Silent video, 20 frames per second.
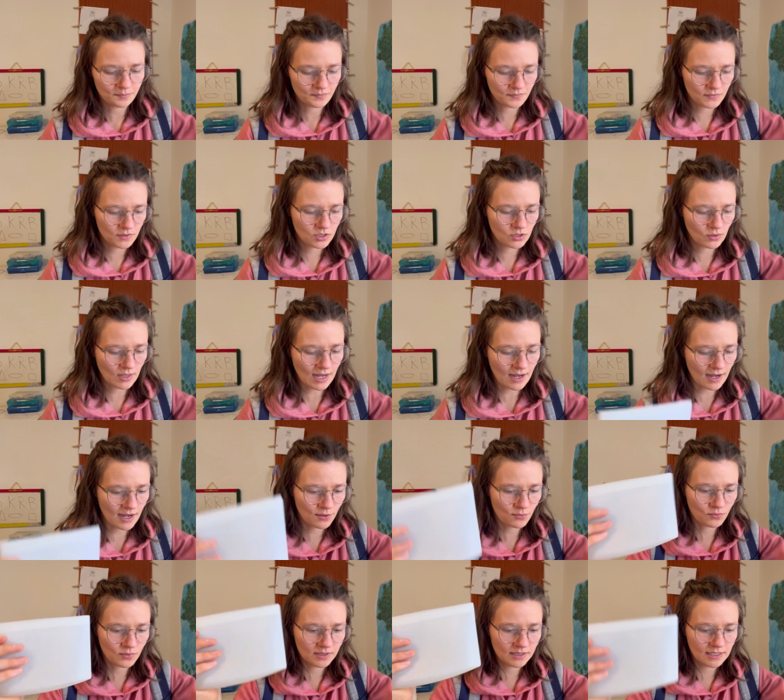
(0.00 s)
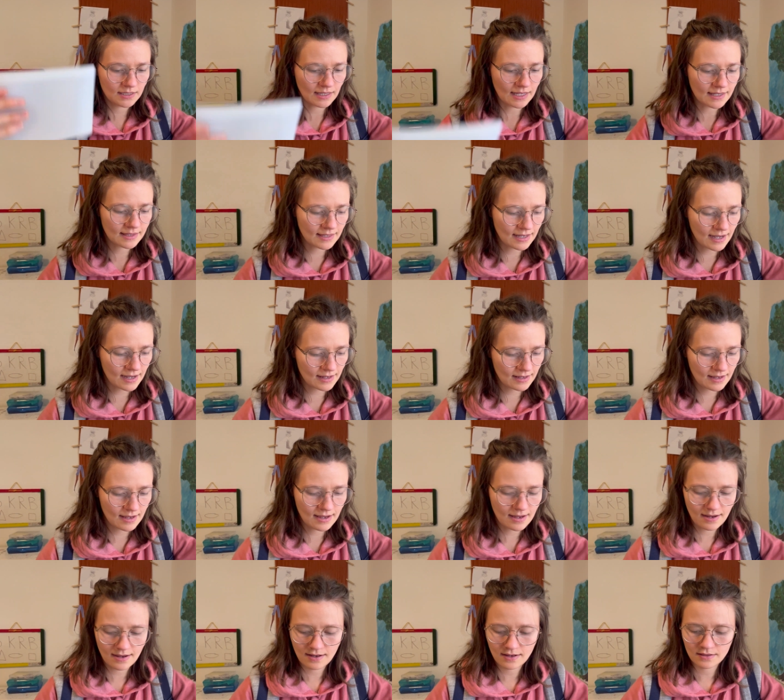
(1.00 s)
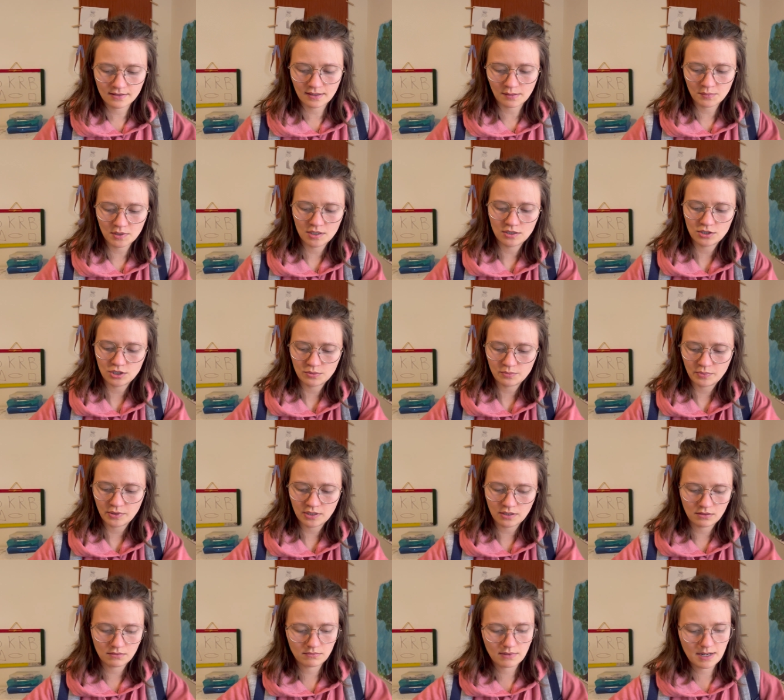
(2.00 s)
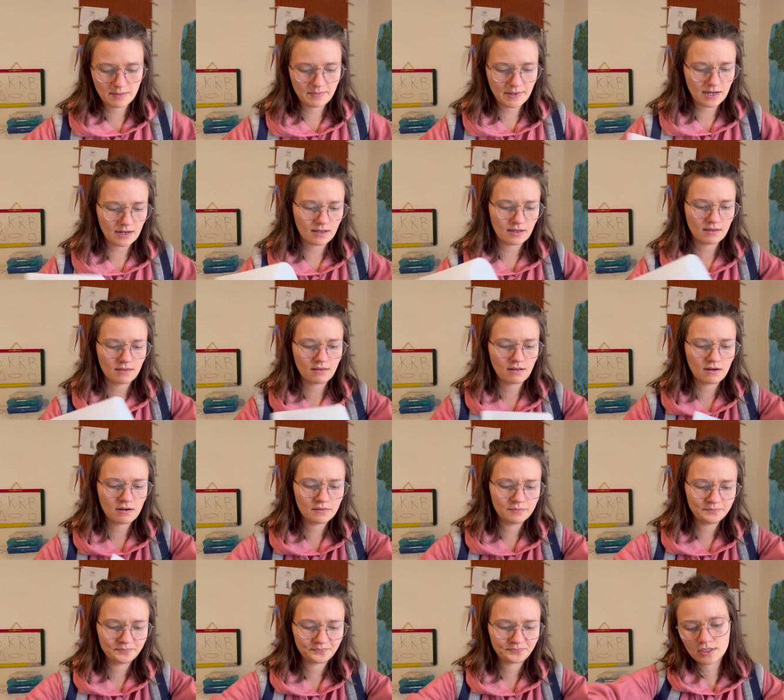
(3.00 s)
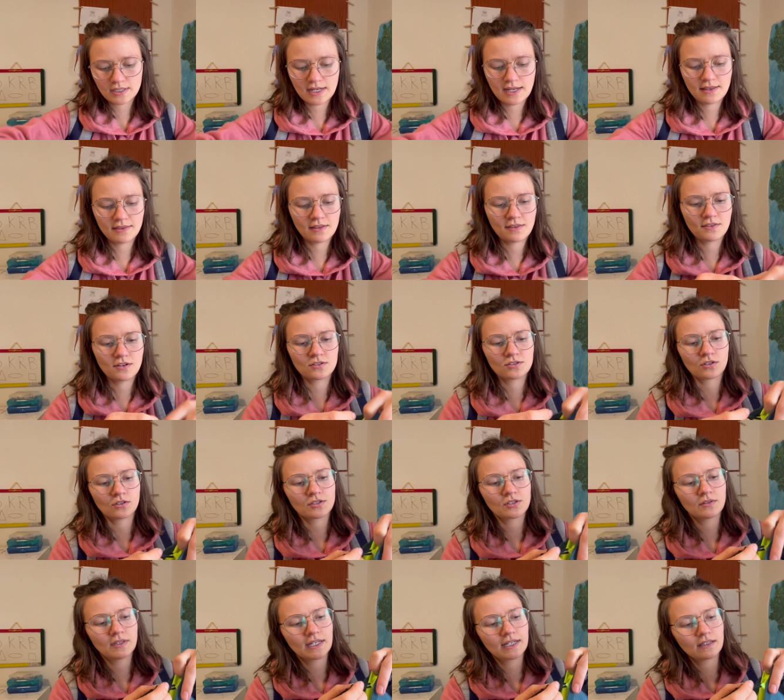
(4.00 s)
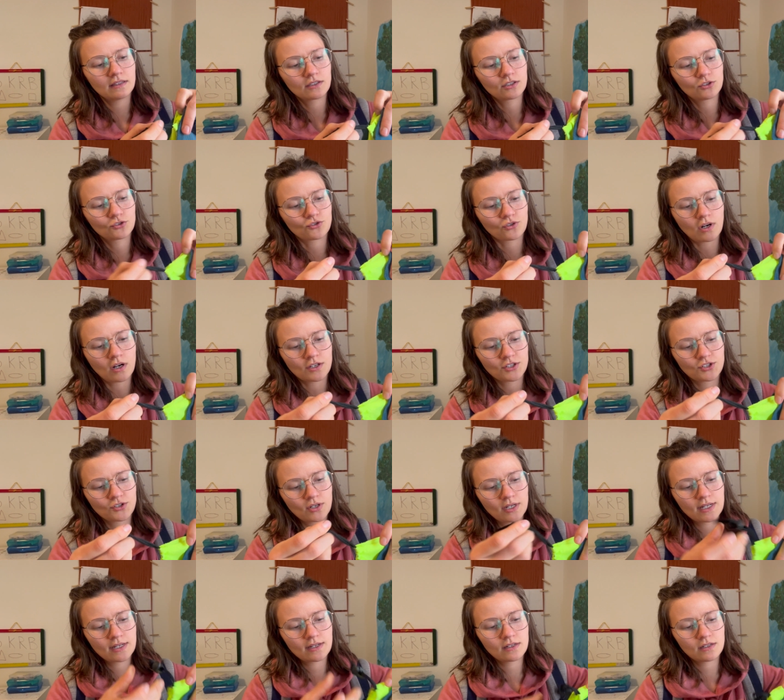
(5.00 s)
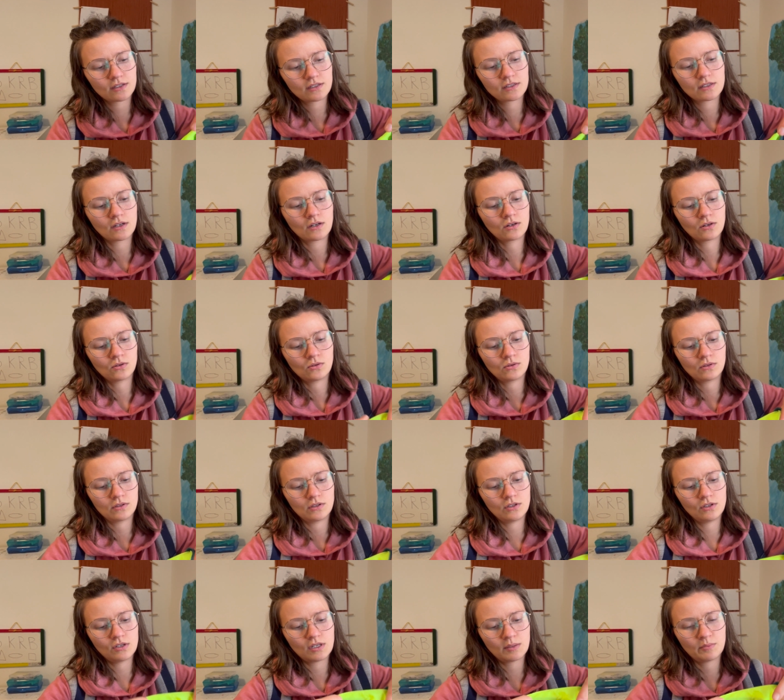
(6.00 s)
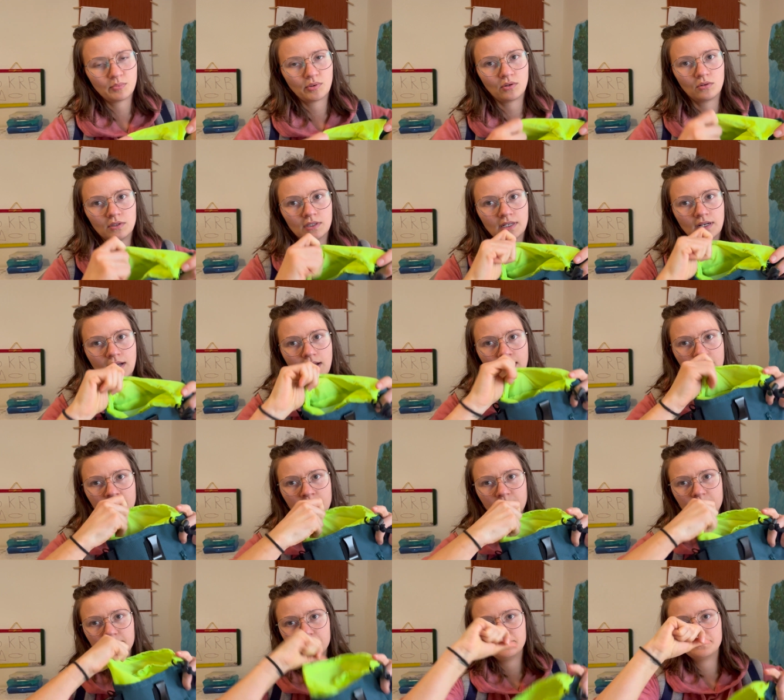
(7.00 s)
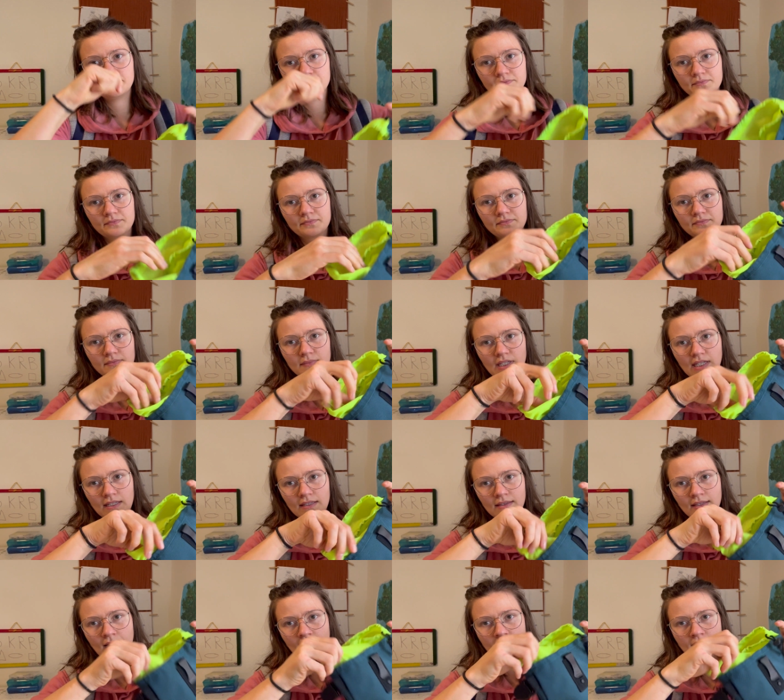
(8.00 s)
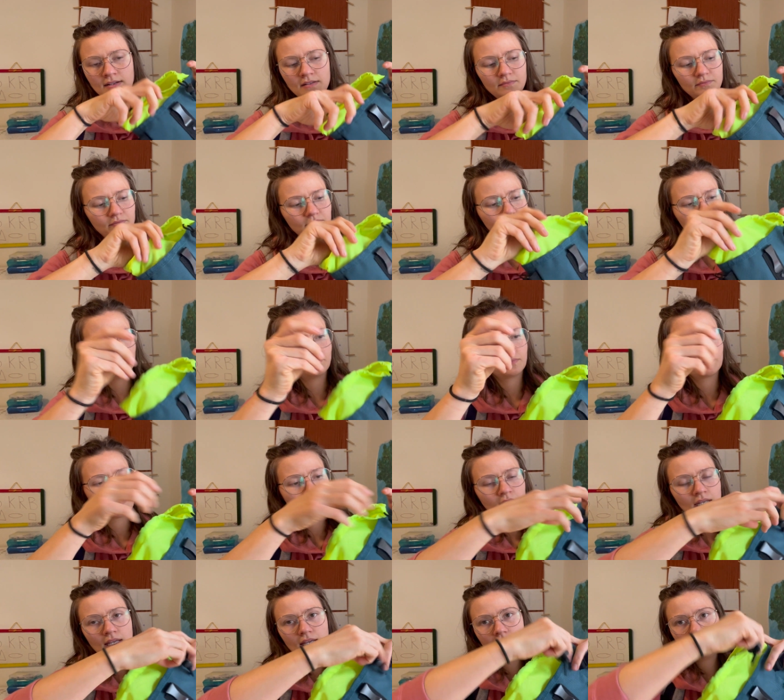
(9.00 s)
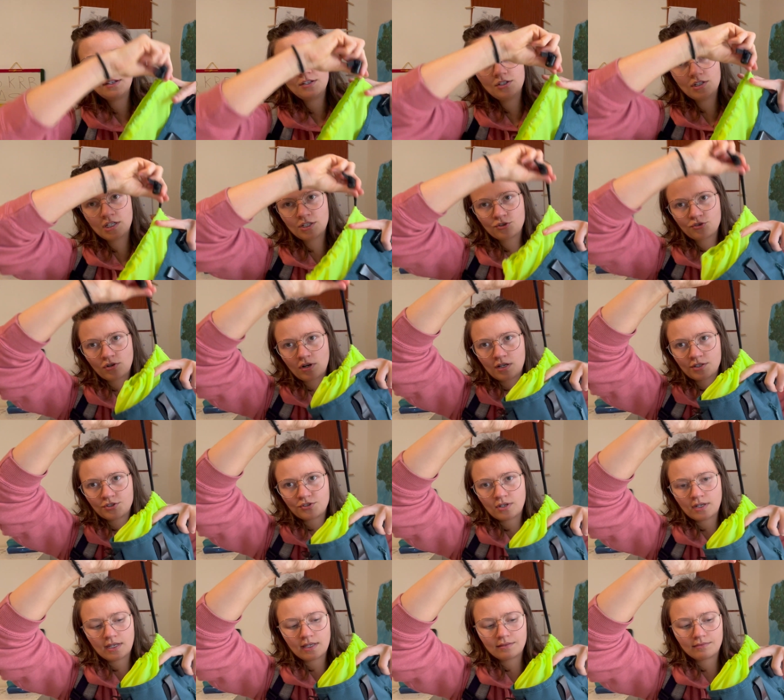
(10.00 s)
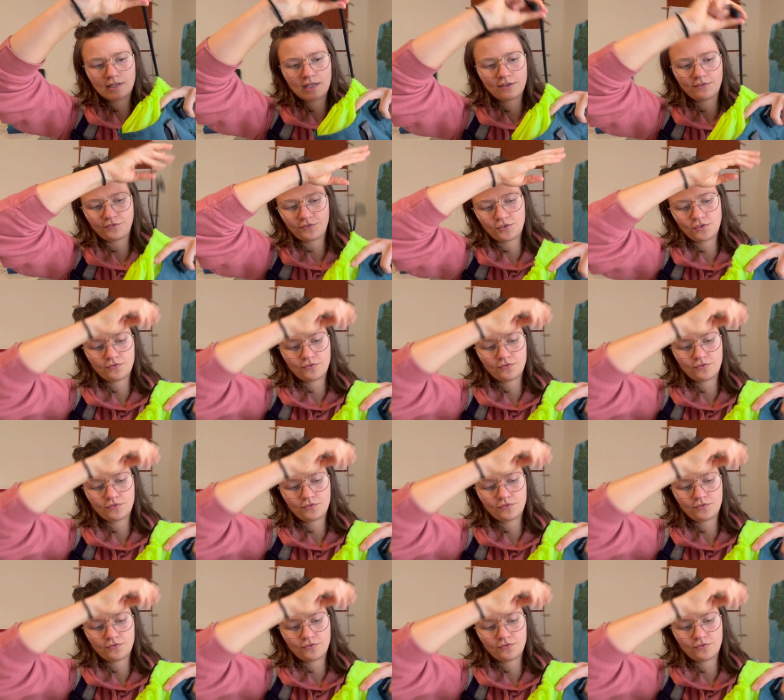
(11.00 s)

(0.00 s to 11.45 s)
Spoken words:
So yeah, I really like that. And I'm gonna just put it right back in there. And then there's also like a little drawstring. So you can pull it up like that and you can drawstring it if you